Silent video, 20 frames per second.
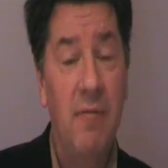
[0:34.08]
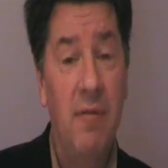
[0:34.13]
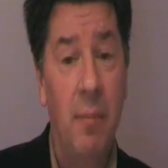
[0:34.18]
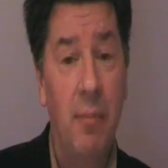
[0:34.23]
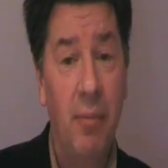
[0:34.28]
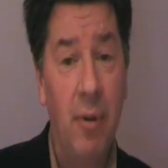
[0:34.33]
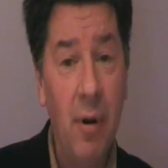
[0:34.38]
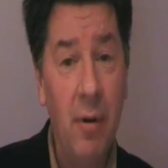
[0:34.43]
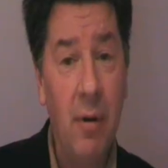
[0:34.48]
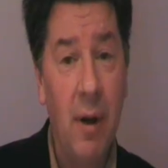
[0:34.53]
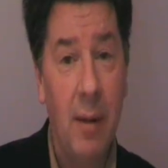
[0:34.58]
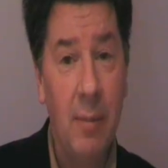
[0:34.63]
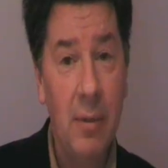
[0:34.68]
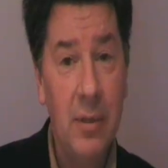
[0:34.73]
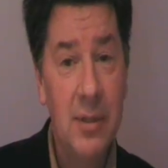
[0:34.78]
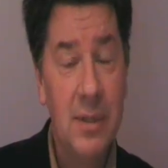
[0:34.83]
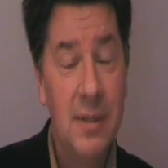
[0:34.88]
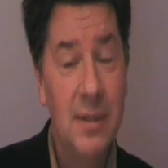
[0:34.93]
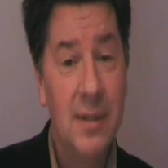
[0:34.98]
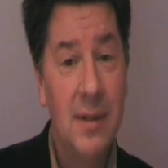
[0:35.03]
for
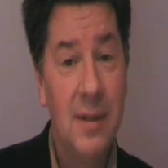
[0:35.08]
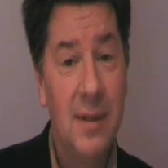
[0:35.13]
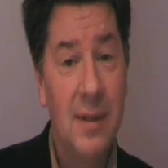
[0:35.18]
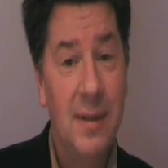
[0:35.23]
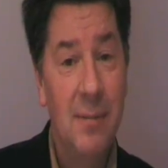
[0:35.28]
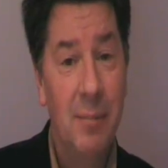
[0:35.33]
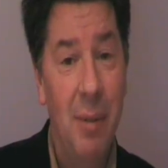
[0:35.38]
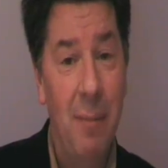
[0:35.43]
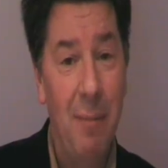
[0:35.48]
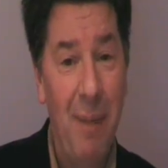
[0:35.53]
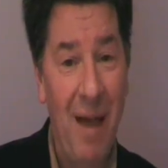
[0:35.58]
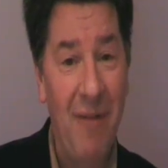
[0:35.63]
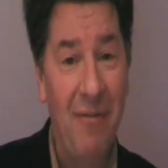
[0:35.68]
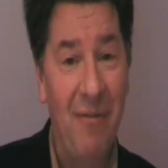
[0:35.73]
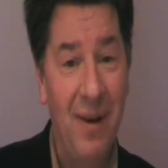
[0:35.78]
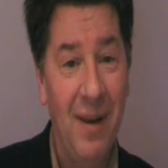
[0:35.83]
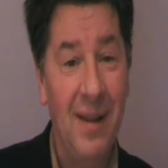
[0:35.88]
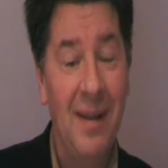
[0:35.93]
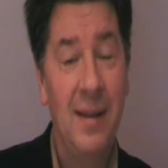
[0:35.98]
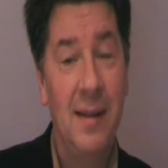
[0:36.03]
programmers, but
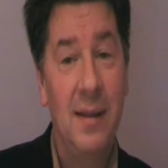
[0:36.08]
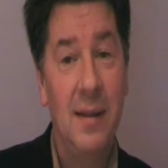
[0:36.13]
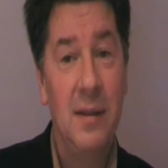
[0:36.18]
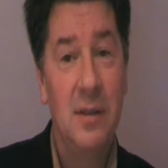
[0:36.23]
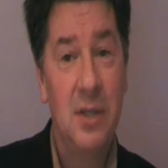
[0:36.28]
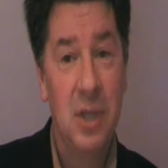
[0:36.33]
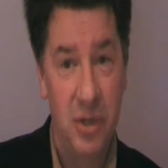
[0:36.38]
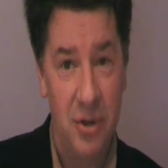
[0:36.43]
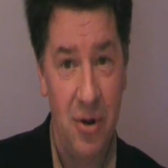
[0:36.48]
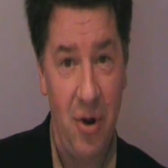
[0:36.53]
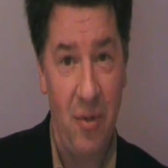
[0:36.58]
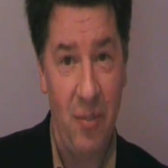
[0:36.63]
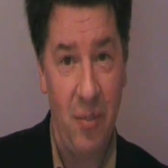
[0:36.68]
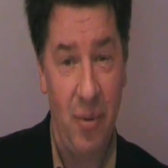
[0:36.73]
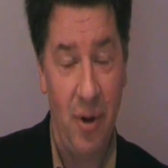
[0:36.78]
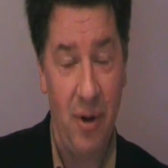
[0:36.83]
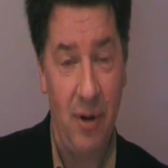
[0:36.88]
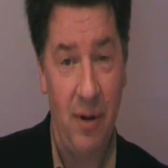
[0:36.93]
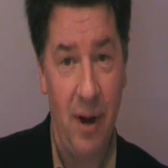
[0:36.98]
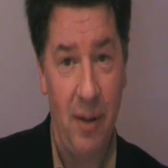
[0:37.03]
baffling to
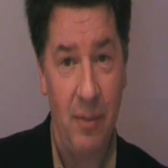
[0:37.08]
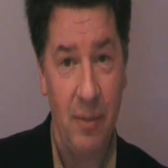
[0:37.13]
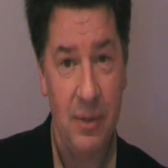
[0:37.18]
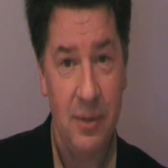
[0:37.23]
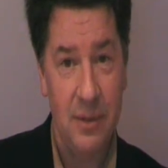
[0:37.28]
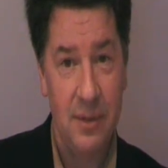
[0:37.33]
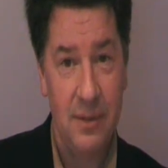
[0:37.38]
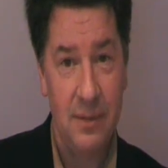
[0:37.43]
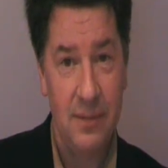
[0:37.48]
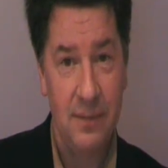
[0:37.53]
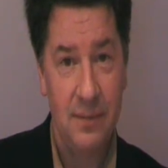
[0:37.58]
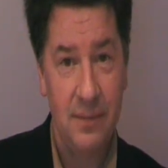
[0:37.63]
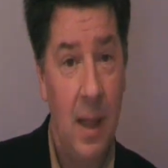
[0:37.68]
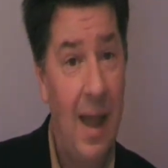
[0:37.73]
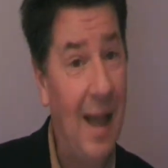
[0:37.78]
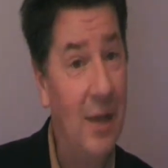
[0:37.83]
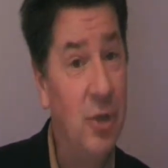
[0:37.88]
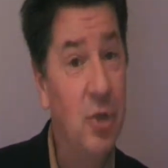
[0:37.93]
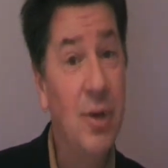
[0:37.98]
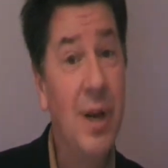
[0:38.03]
non-programmers.
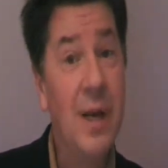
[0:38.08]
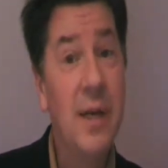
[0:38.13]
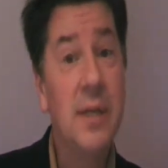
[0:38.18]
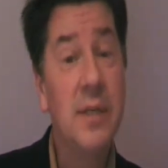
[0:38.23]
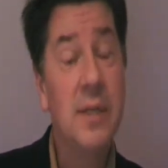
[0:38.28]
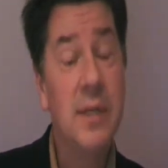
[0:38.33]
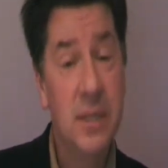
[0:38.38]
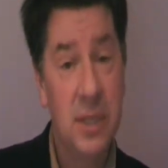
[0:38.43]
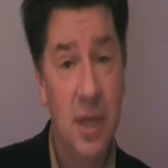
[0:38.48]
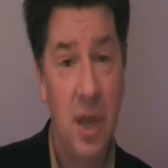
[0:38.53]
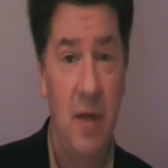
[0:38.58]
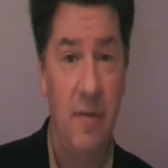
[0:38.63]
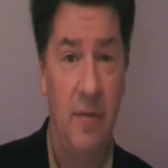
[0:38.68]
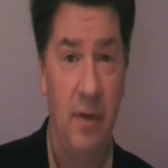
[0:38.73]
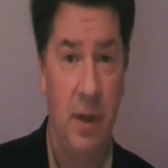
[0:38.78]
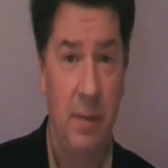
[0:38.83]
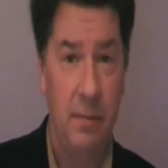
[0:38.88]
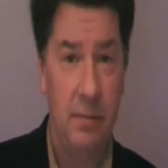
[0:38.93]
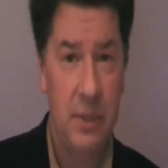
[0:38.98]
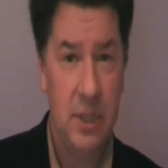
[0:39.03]
And you needed a
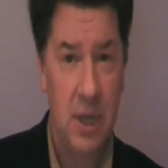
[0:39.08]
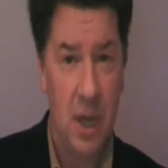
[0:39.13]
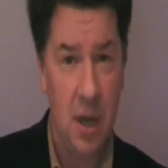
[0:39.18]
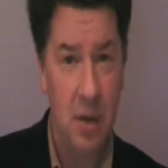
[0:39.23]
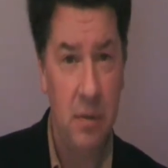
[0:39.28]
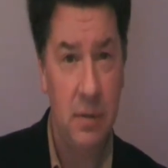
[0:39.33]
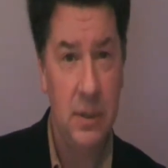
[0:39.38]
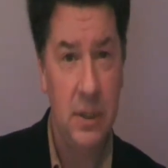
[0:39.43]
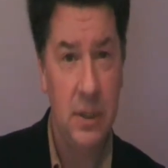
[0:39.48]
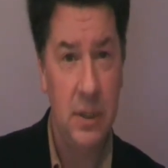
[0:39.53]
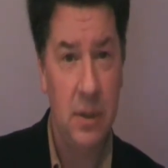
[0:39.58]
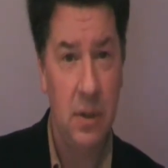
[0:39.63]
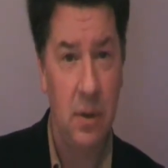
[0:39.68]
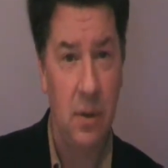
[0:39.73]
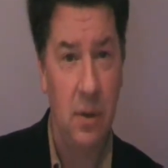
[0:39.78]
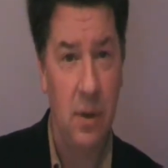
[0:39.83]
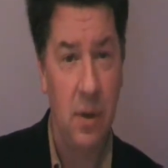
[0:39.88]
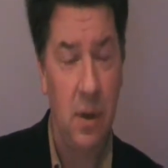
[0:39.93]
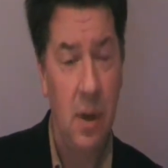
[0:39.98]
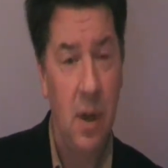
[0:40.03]
server to host it
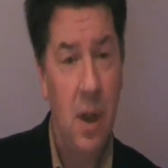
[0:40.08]
on.